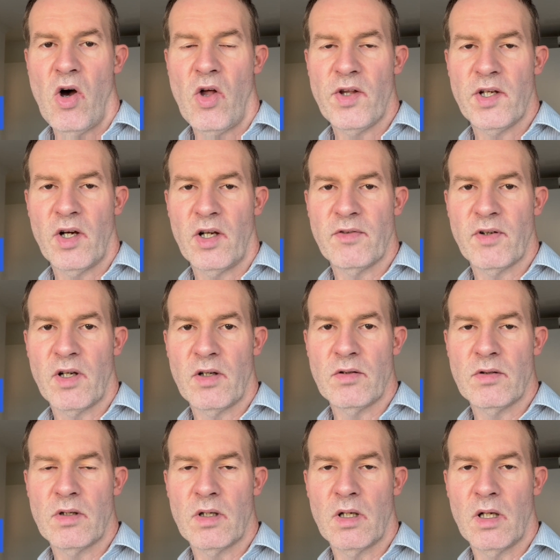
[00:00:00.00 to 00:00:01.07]
on the
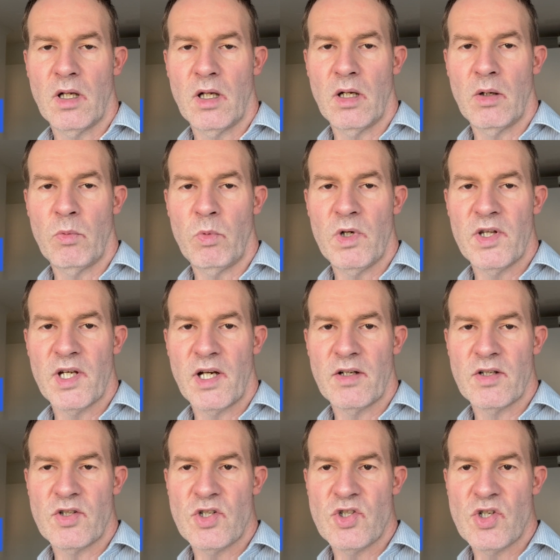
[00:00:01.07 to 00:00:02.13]
iPhone
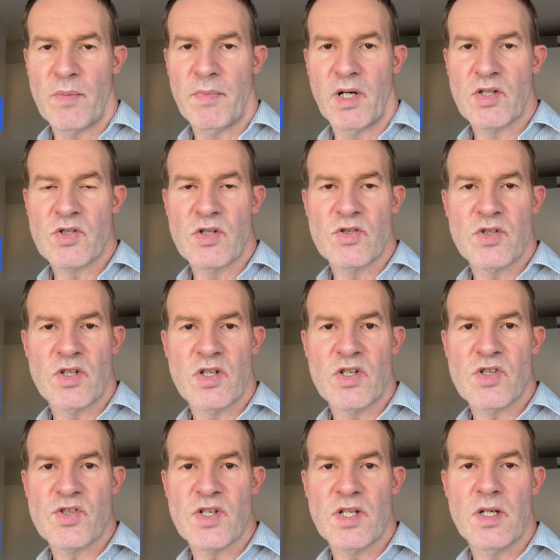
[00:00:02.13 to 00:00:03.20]
without the DJI Mic 2, so you
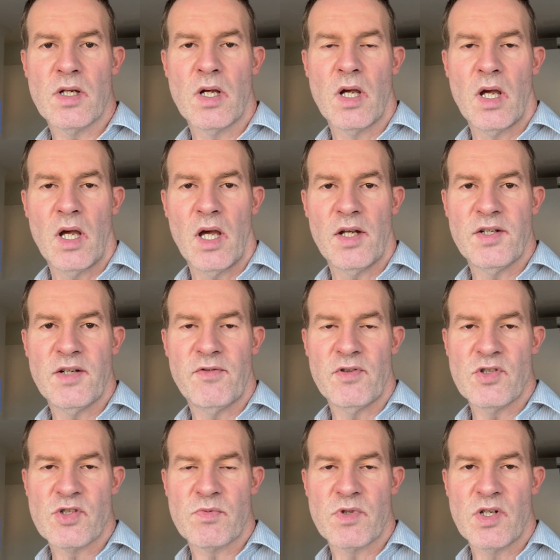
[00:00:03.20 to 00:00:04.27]
can just see a
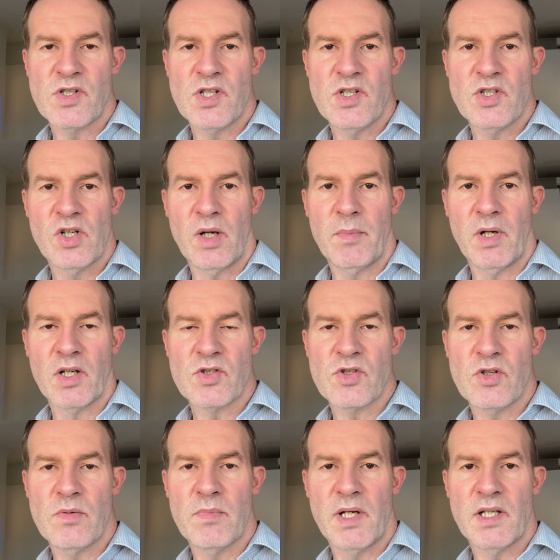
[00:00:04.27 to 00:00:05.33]
difference the DJI Mic
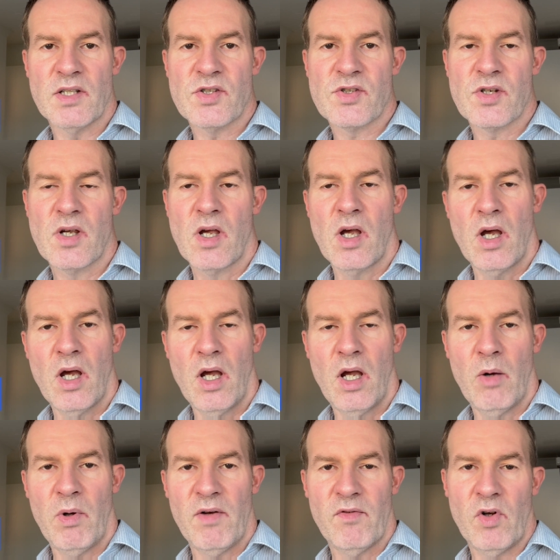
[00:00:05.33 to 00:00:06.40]
2 makes
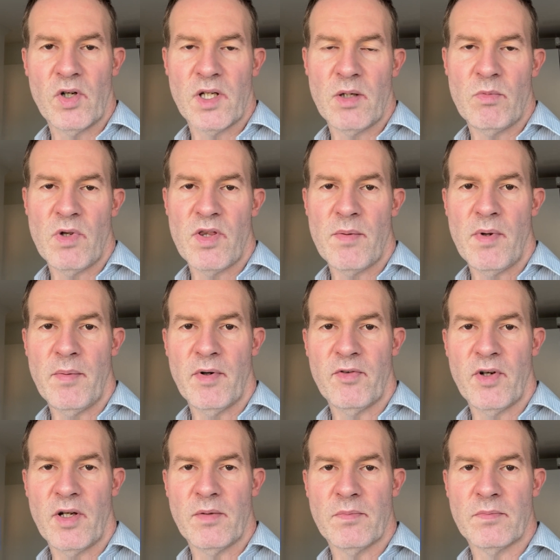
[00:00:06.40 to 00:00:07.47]
when vlogging with the
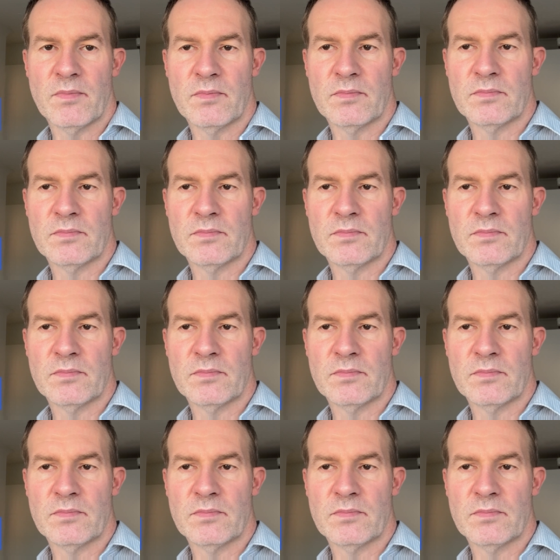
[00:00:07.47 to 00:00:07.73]
mobile phone.